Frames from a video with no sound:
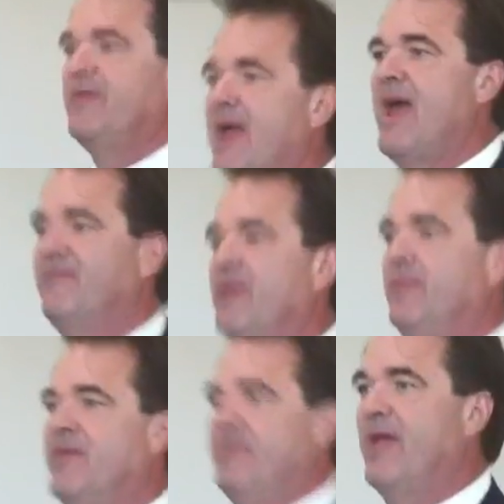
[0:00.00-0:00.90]
that they have
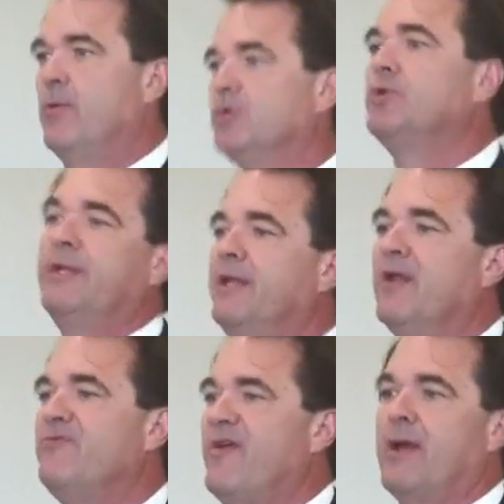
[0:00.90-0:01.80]
that they were treated
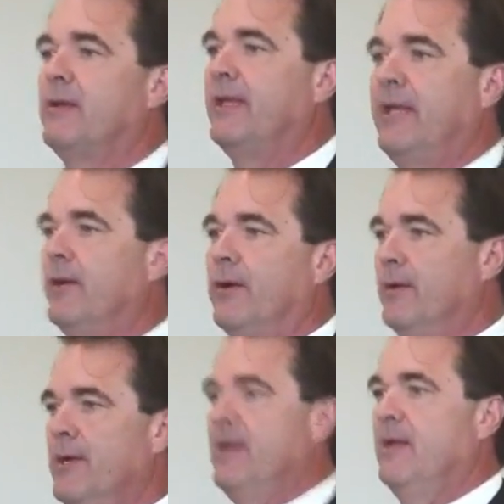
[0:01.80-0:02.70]
unfairly or
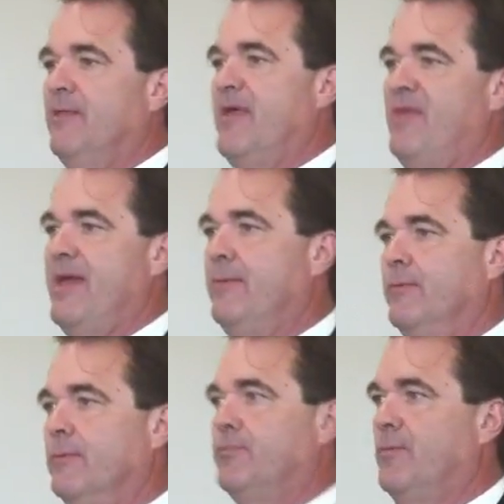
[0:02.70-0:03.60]
that
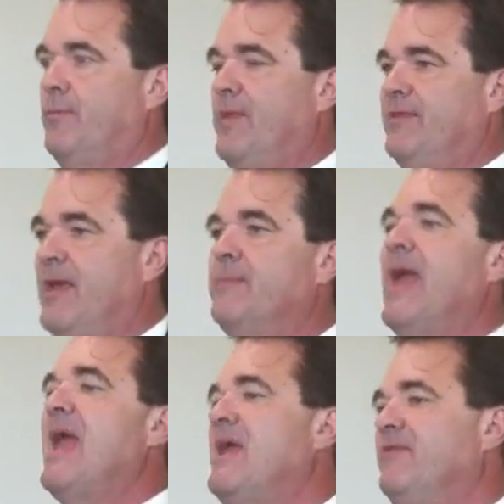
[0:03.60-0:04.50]
they
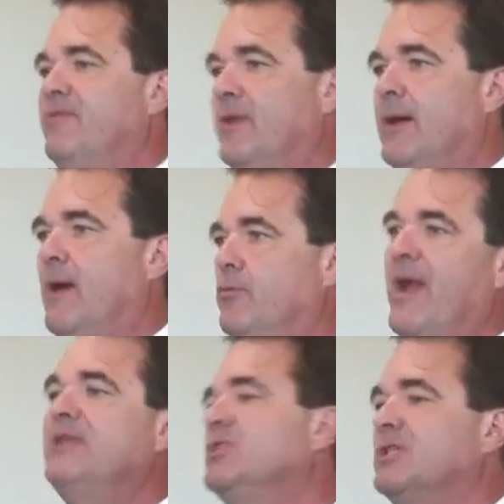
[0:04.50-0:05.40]
behaved
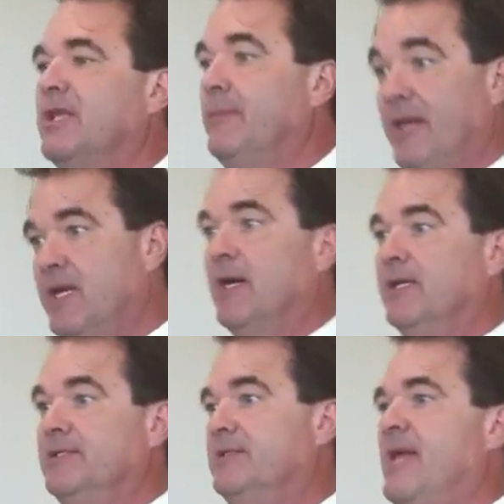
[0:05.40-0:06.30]
outrageously
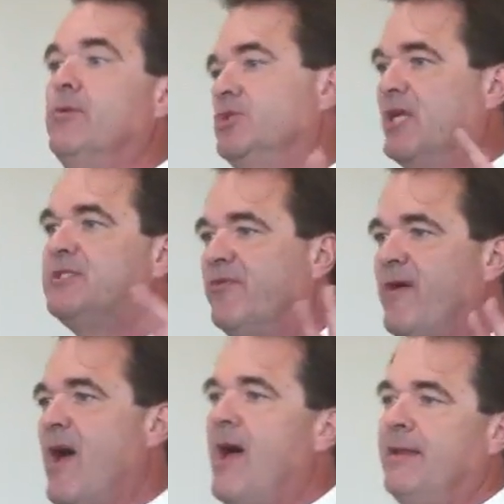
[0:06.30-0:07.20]
because they were
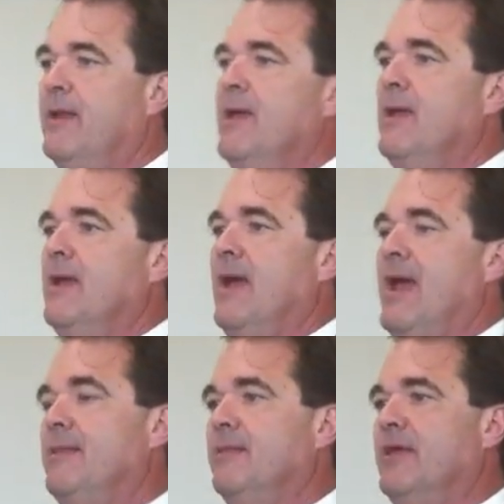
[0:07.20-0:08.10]
justified,
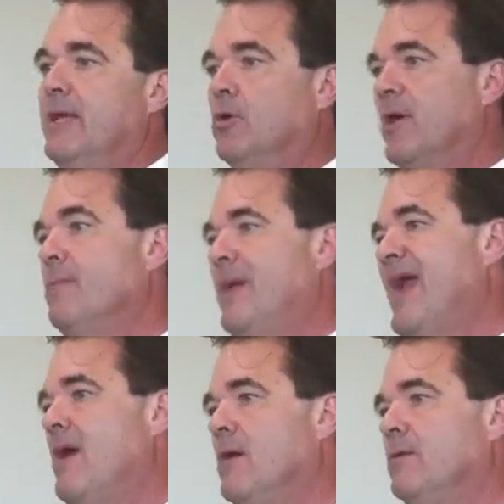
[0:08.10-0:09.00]
and it'll
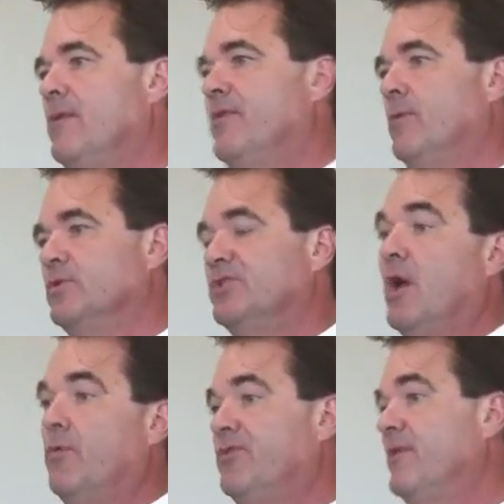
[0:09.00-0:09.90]
compare the
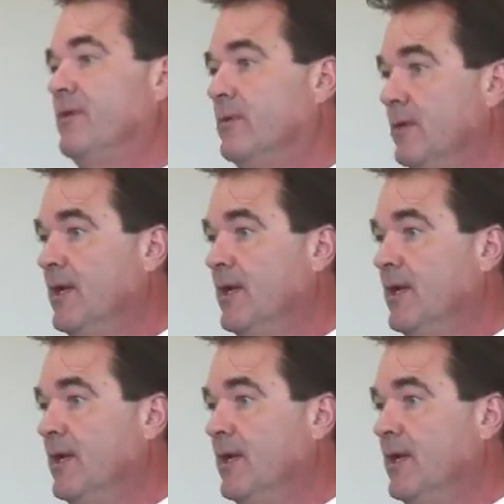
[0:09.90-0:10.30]
result to the